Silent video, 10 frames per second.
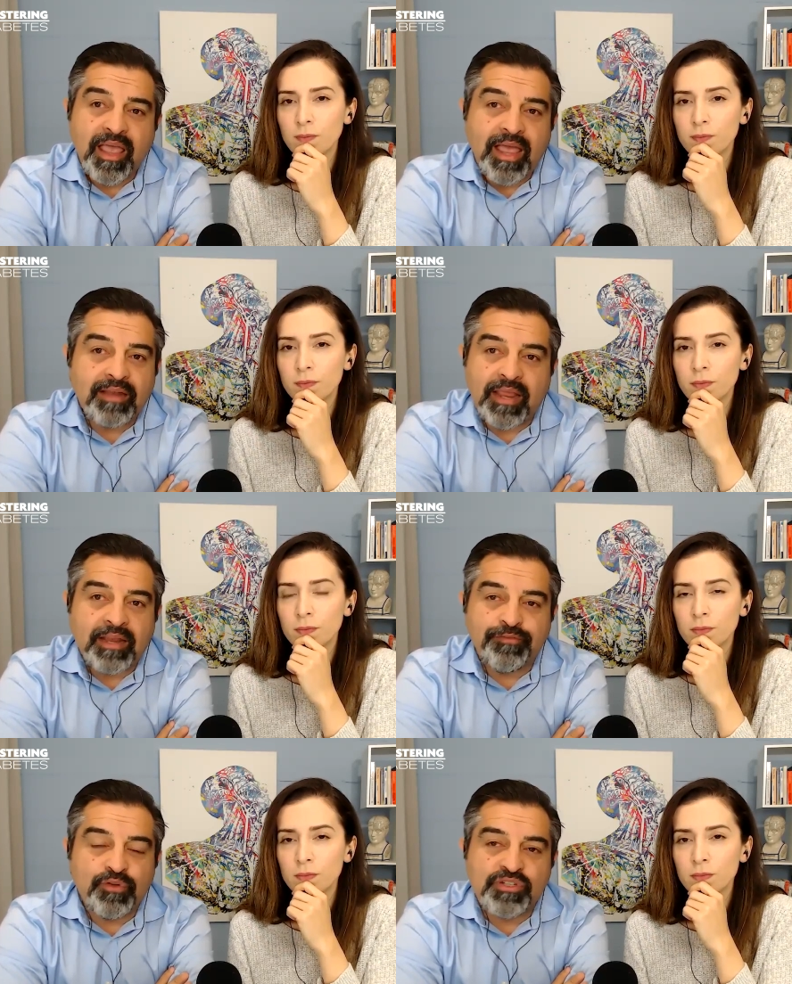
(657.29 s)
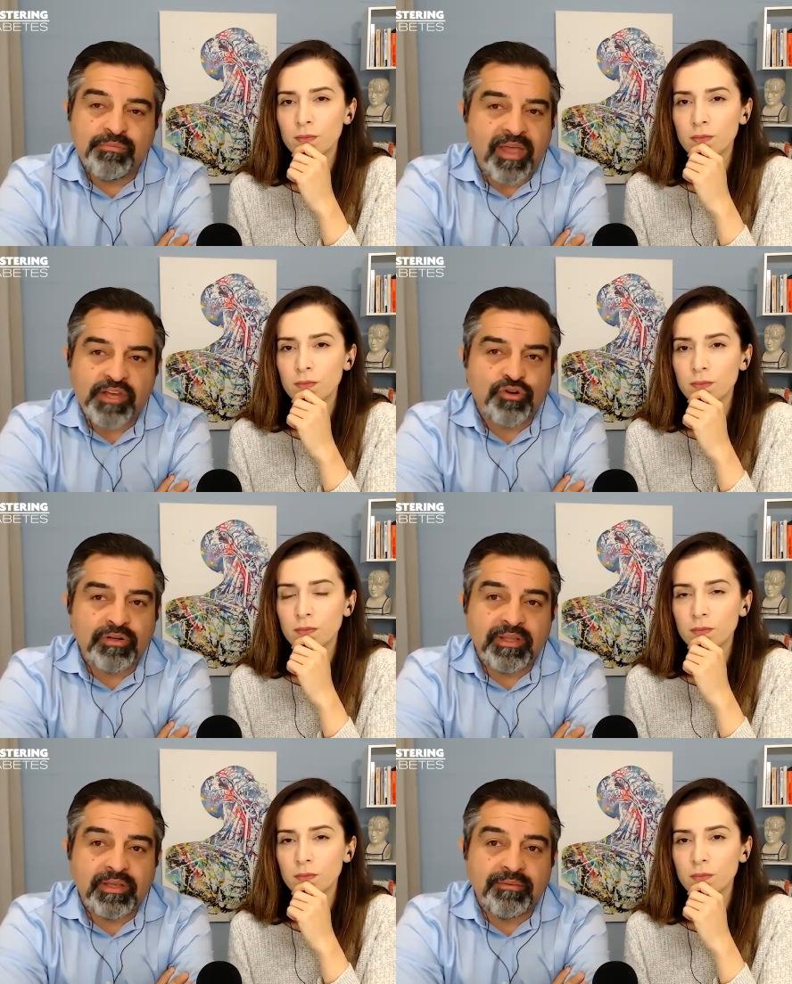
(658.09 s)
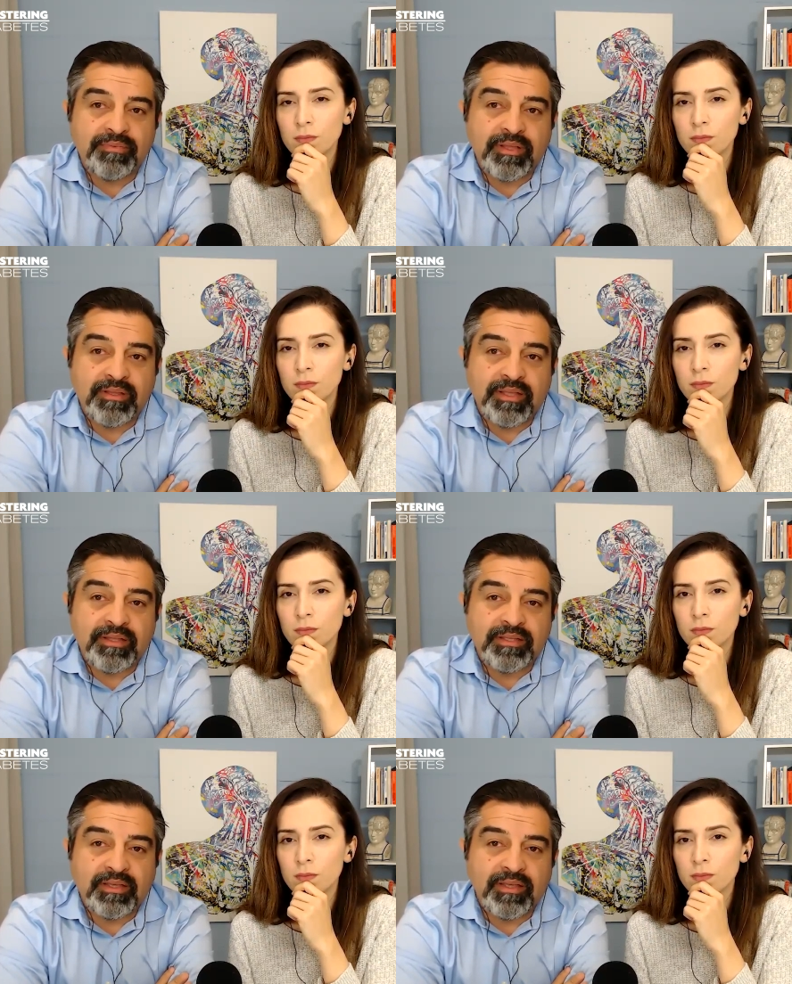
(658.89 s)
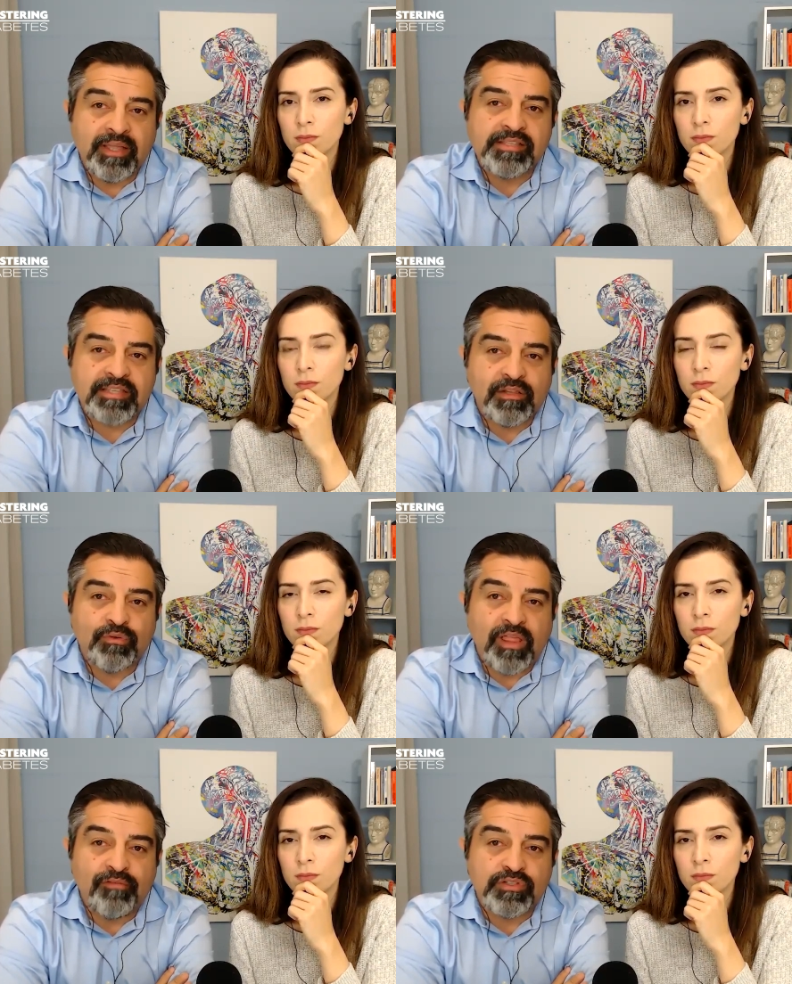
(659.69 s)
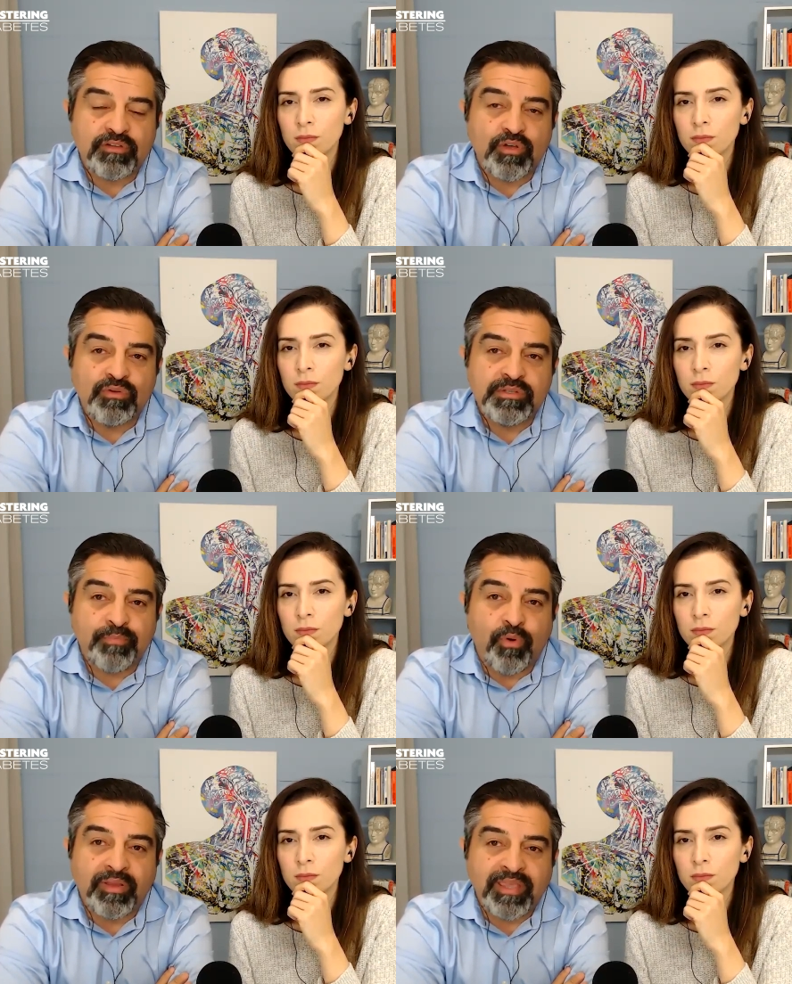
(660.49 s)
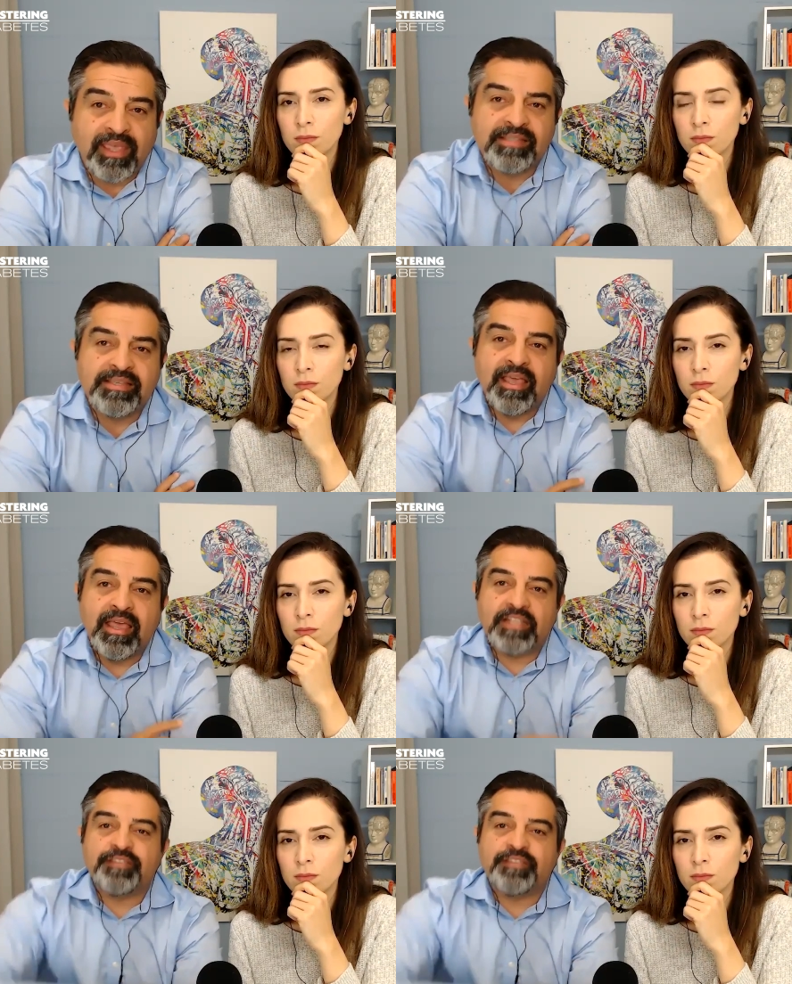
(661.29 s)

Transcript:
Speaker 1: And, and if you measure the, the, the, the insulin levels in those poor kids, it's